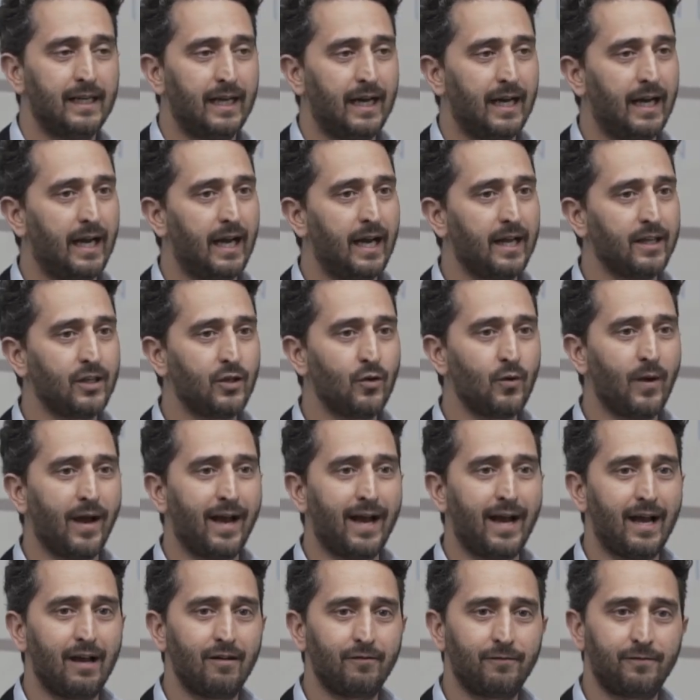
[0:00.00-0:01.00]
You
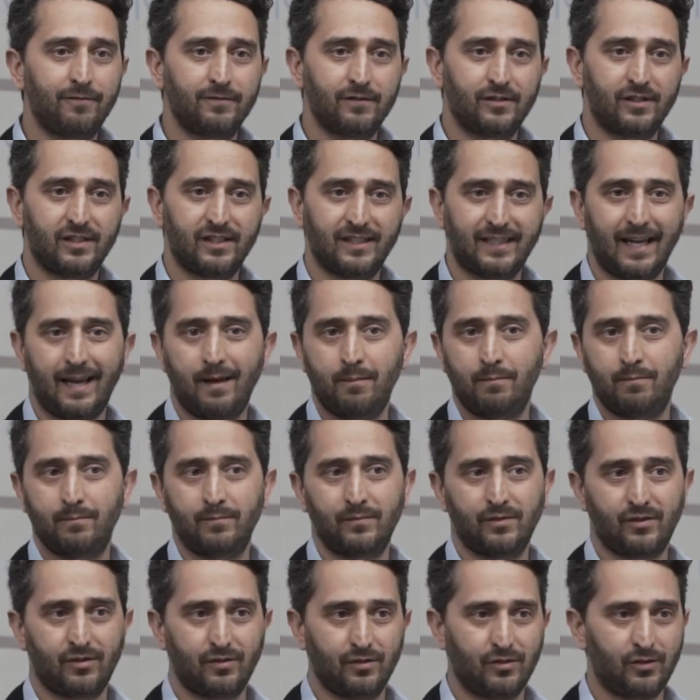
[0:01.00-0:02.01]
have
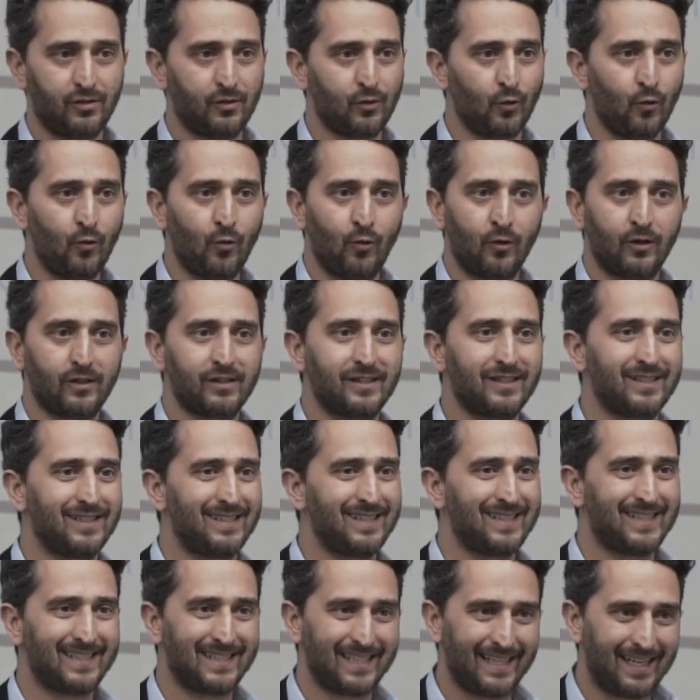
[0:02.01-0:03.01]
stems, stalks,
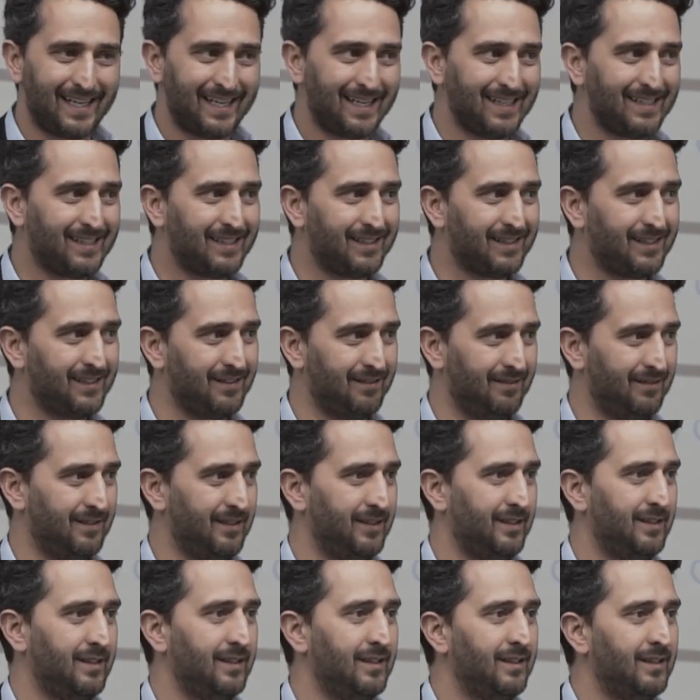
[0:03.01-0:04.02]
seeds,
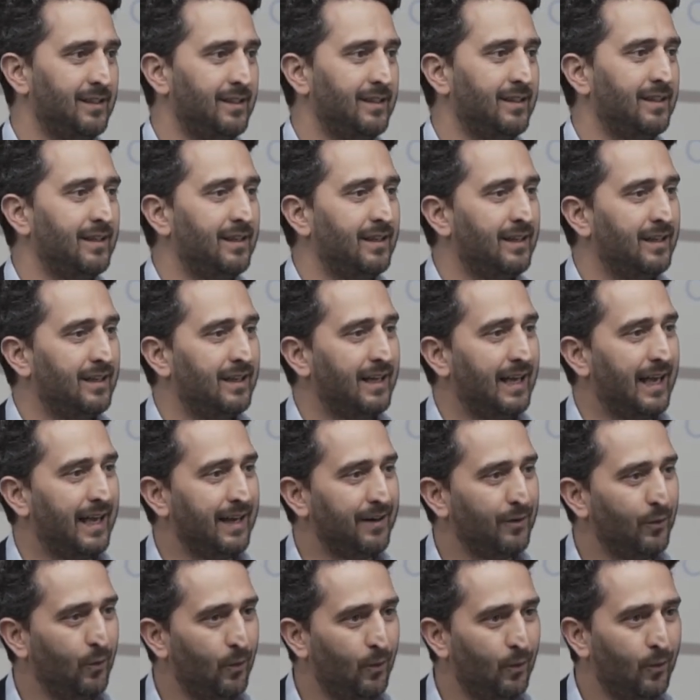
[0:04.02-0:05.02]

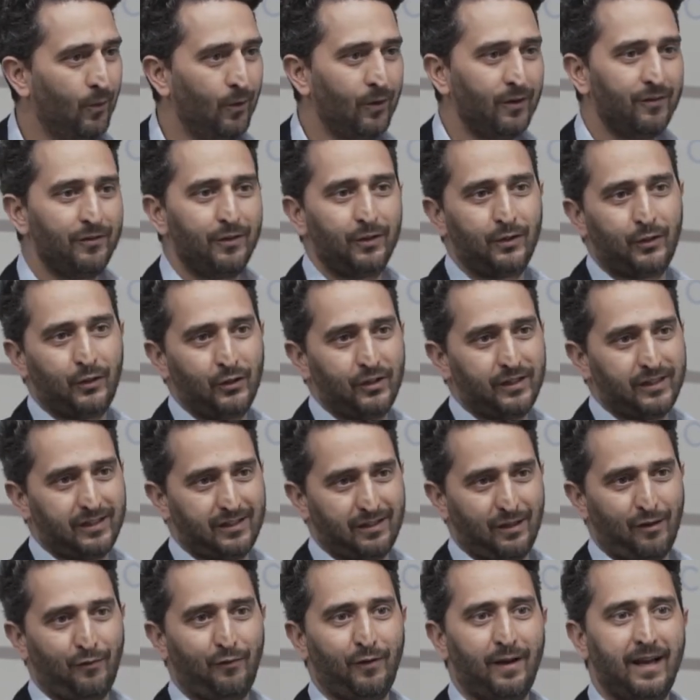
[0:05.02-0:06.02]
and all of the good
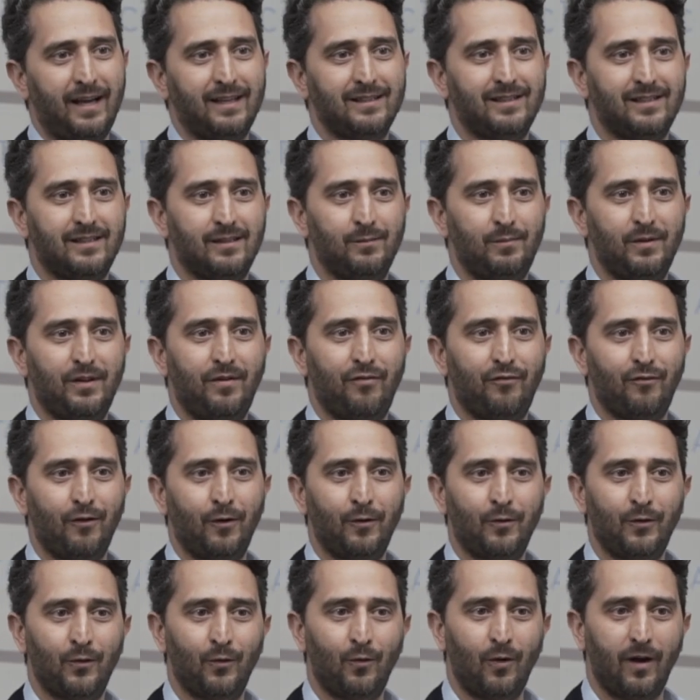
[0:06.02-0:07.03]
stuff has to be
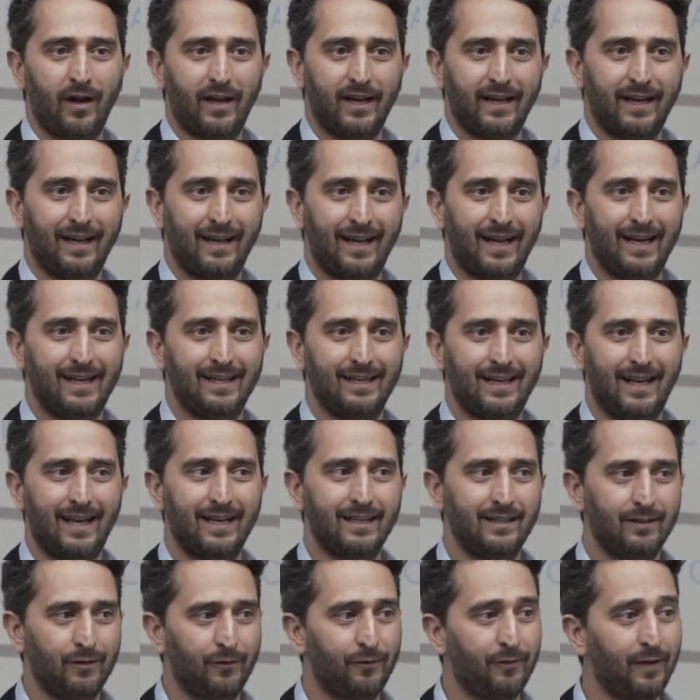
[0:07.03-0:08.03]
thrown away.
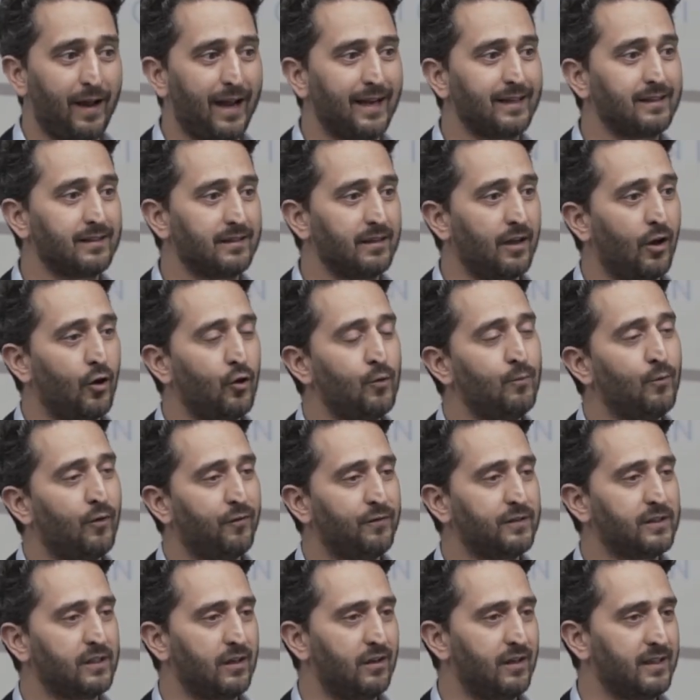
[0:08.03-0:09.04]
And in fact, the Home
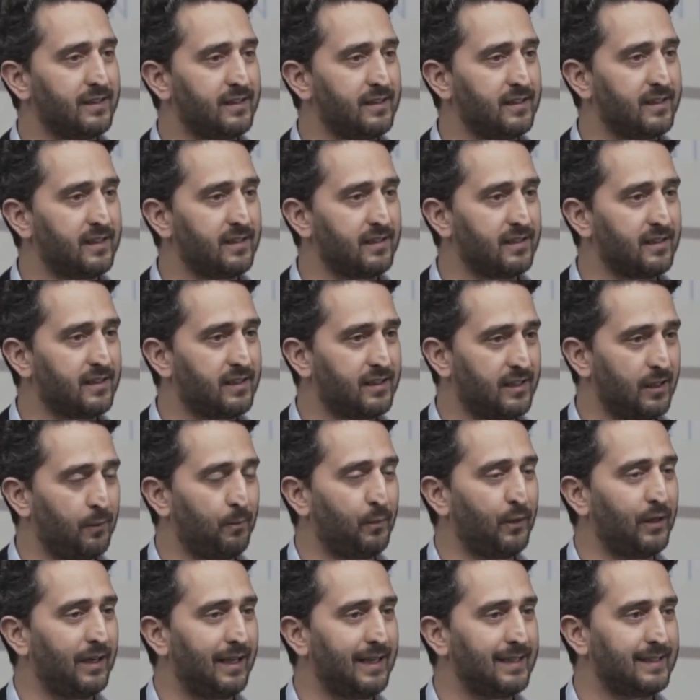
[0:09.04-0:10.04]
Office licenses are
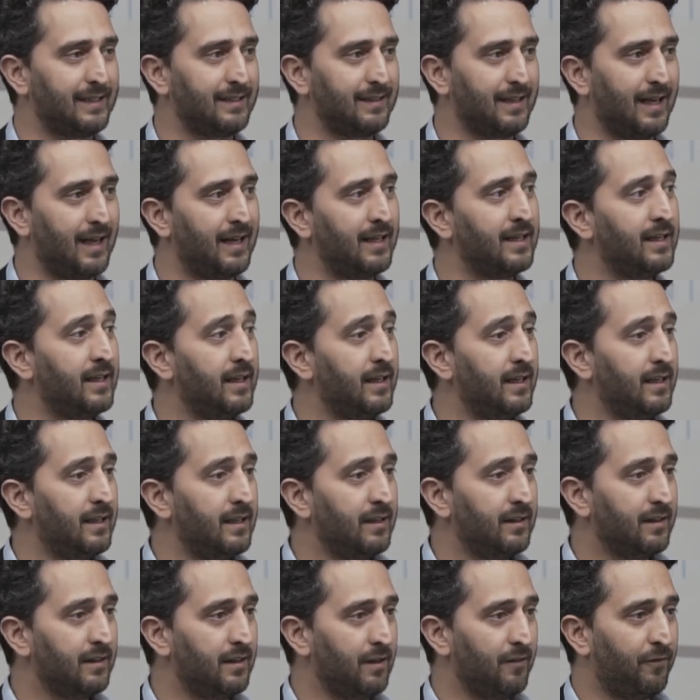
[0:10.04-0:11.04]
stipulating that
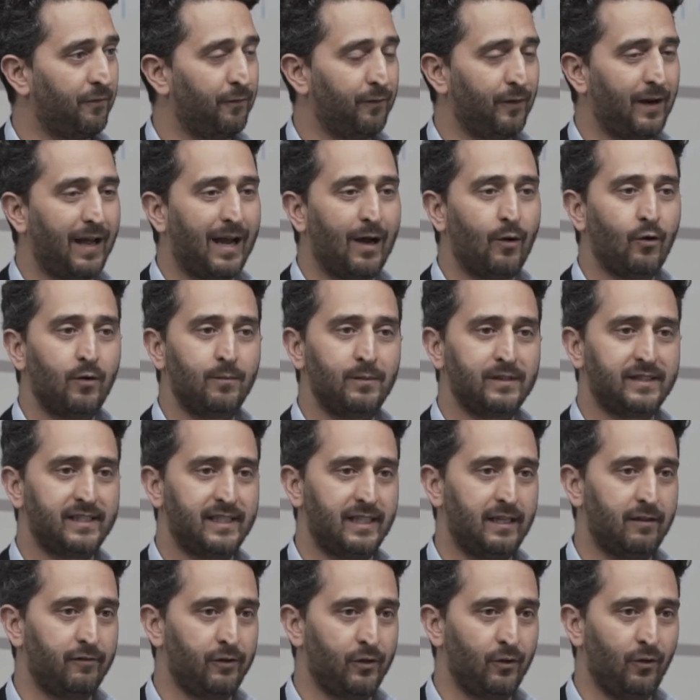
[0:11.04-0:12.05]
the flower
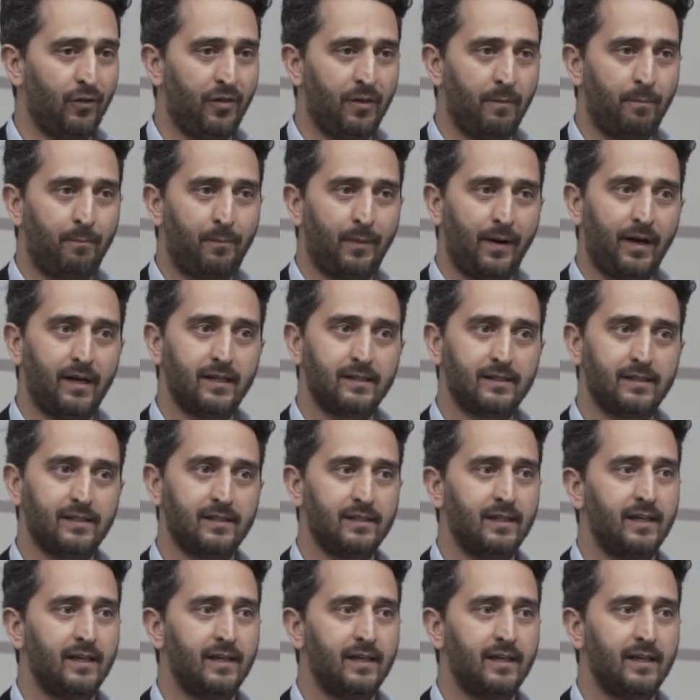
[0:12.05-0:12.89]
material, the bud,